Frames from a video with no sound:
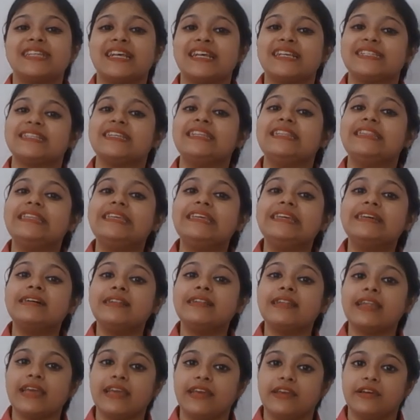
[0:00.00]
as a
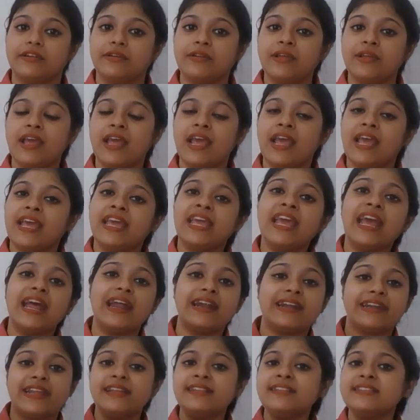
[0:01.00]
legal heir, he
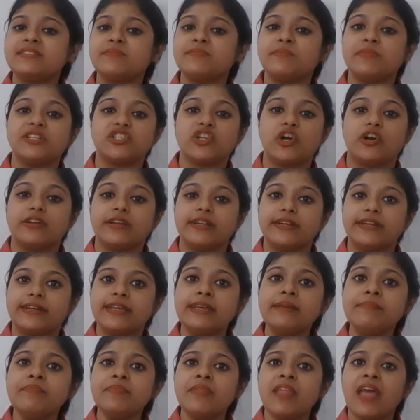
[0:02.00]
attains
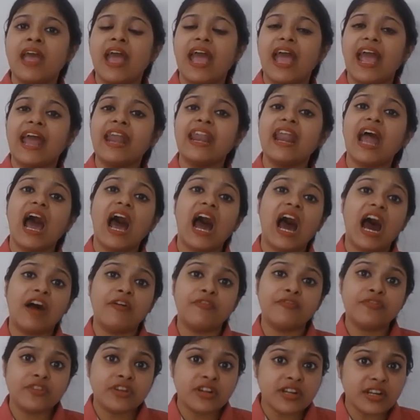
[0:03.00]
majority, and
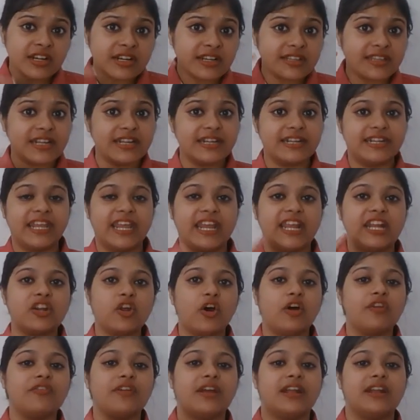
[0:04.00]
after the date
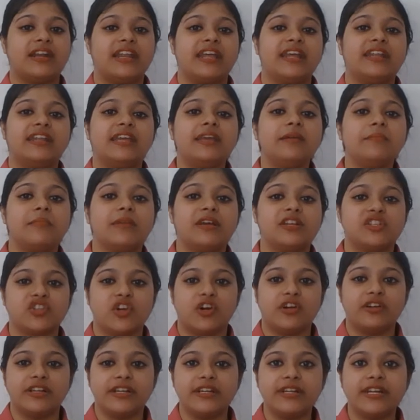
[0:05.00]
of attaining
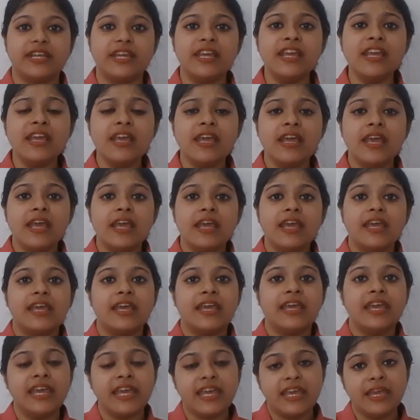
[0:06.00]
majority,
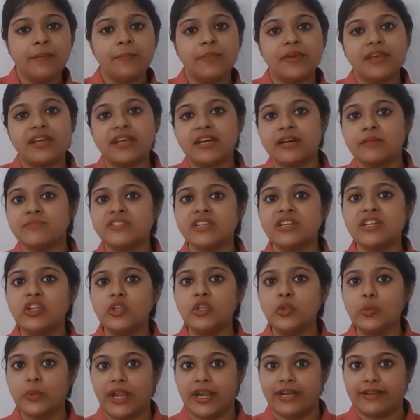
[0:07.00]
he becomes a
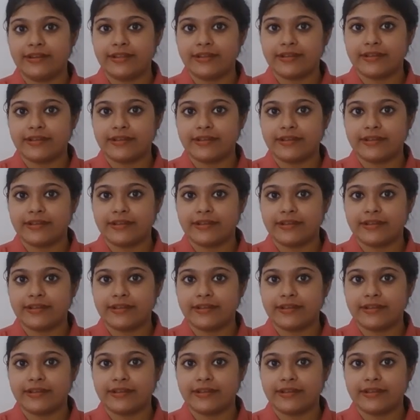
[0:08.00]
lunatic.